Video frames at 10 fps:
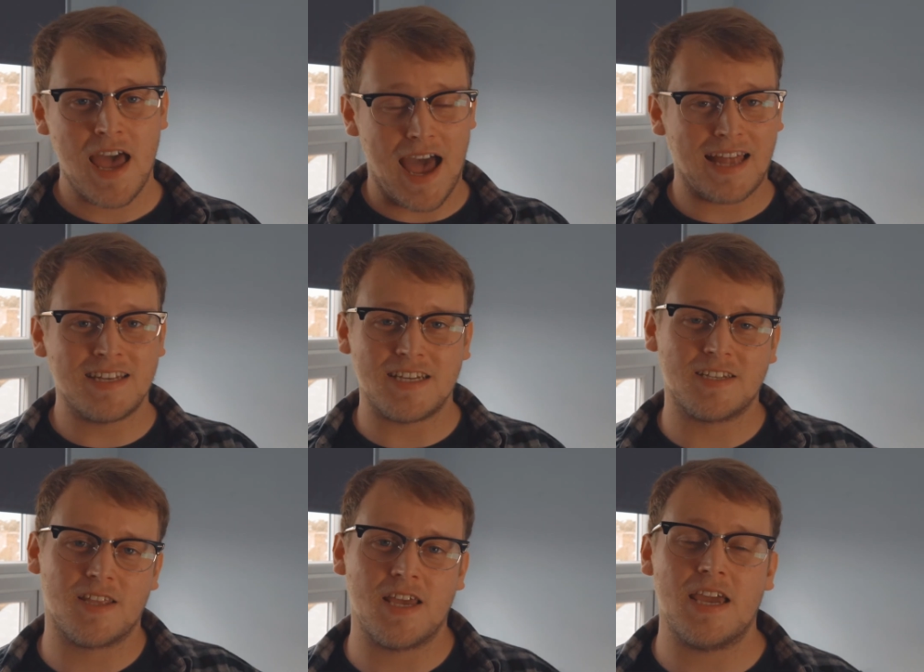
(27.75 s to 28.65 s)
and
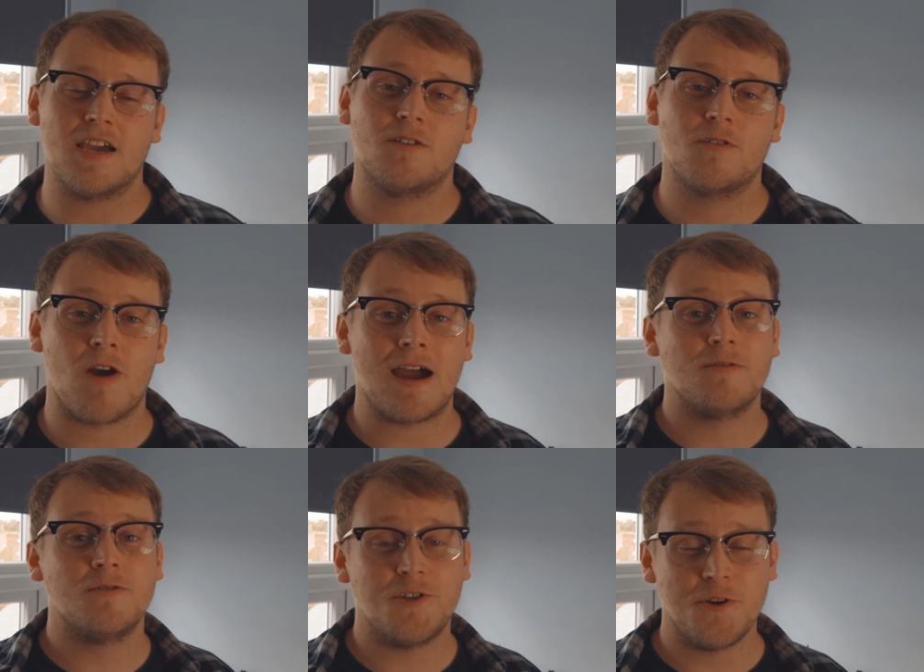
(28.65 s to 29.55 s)
is the
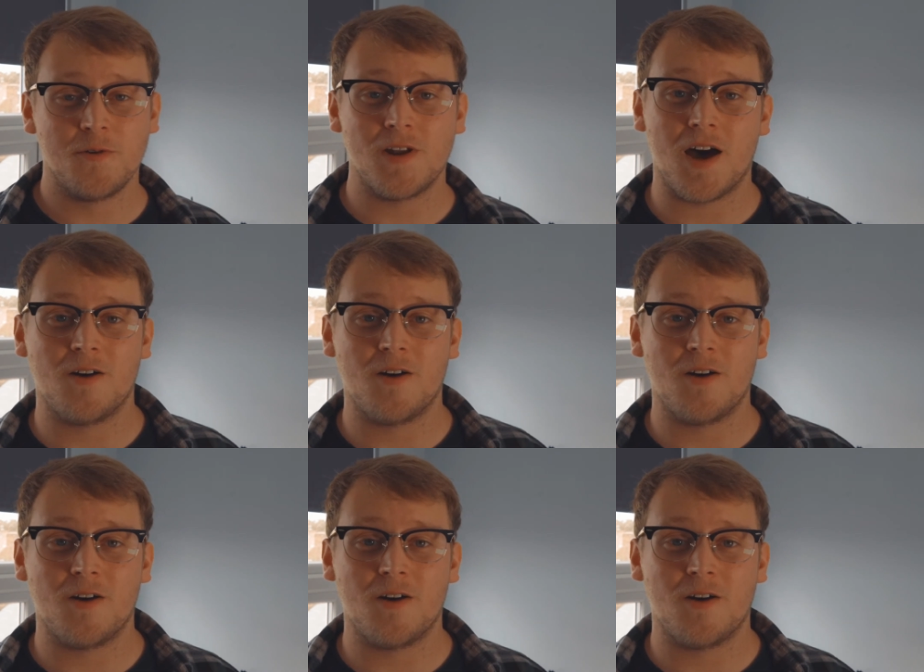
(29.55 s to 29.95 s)
crown jewel